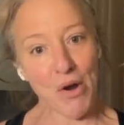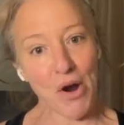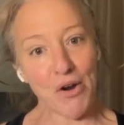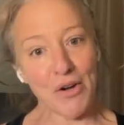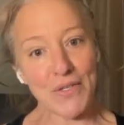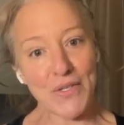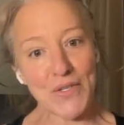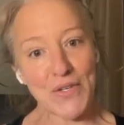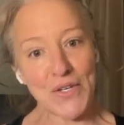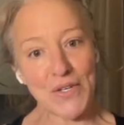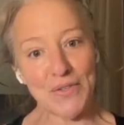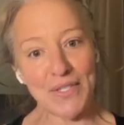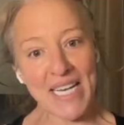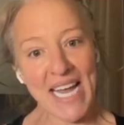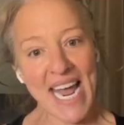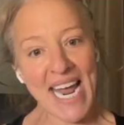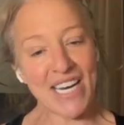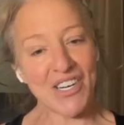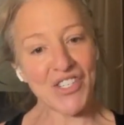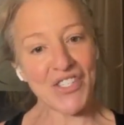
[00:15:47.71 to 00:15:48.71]
Tomorrow's a new
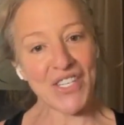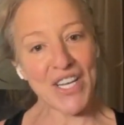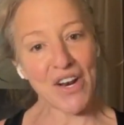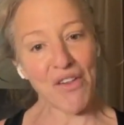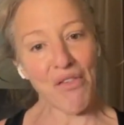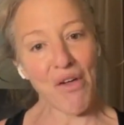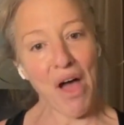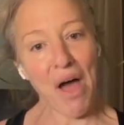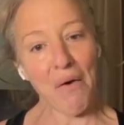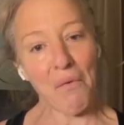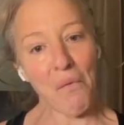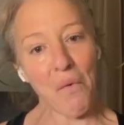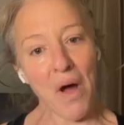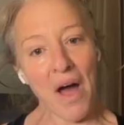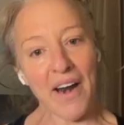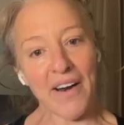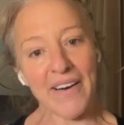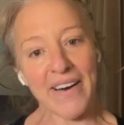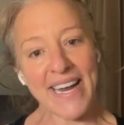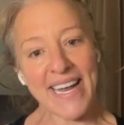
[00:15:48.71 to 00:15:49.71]
day. Just get a lot of
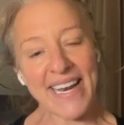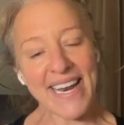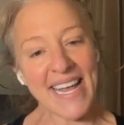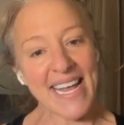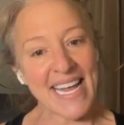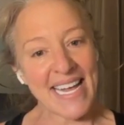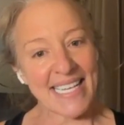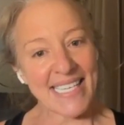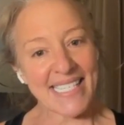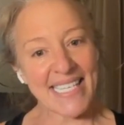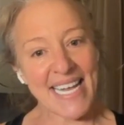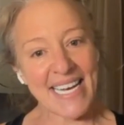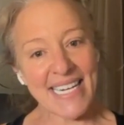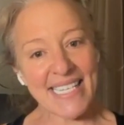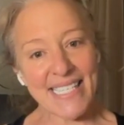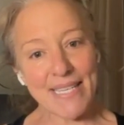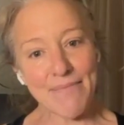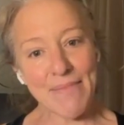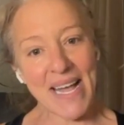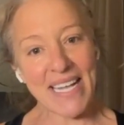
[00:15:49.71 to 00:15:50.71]
water in.
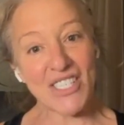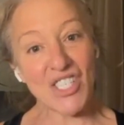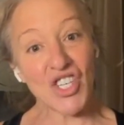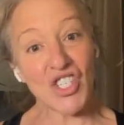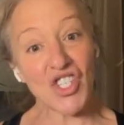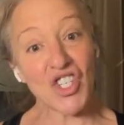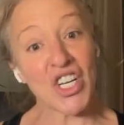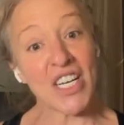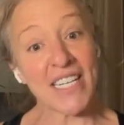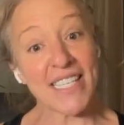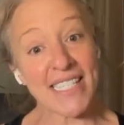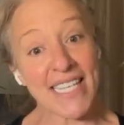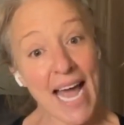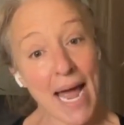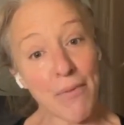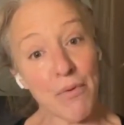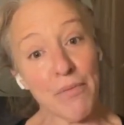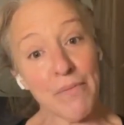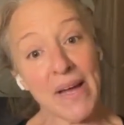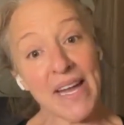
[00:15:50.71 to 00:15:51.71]
Send us a message.
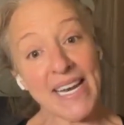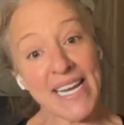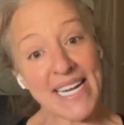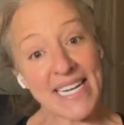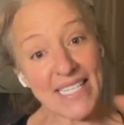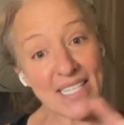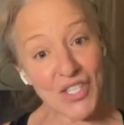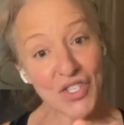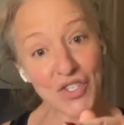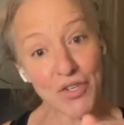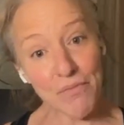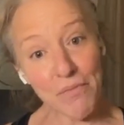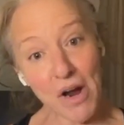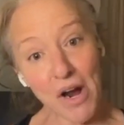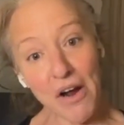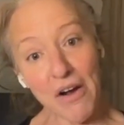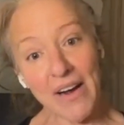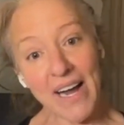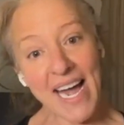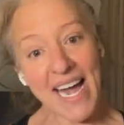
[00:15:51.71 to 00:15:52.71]
Cyber Monday ends
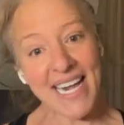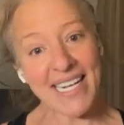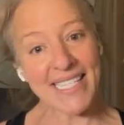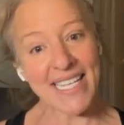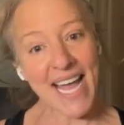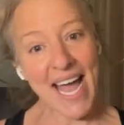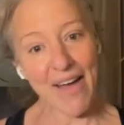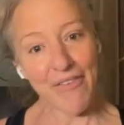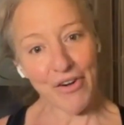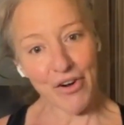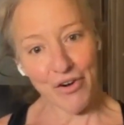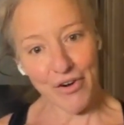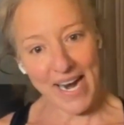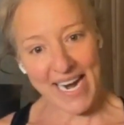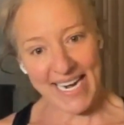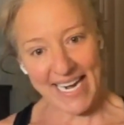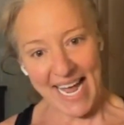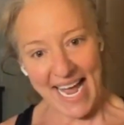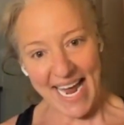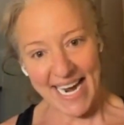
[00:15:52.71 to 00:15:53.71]
tomorrow, guys. Have a
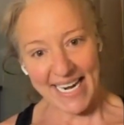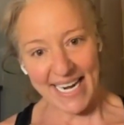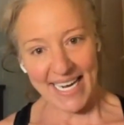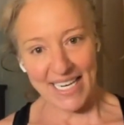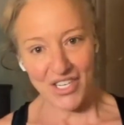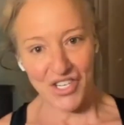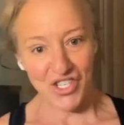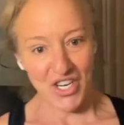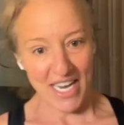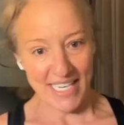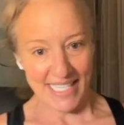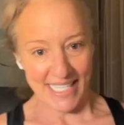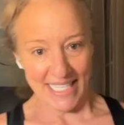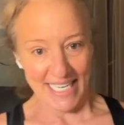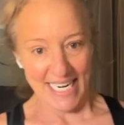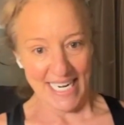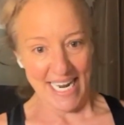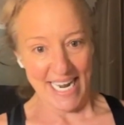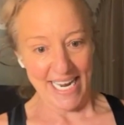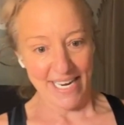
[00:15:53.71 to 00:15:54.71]
great night and just
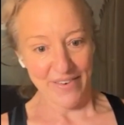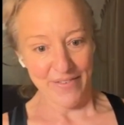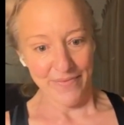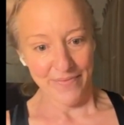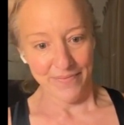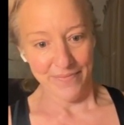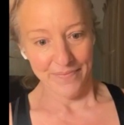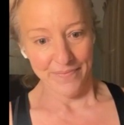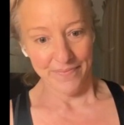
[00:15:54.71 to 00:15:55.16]
lean in.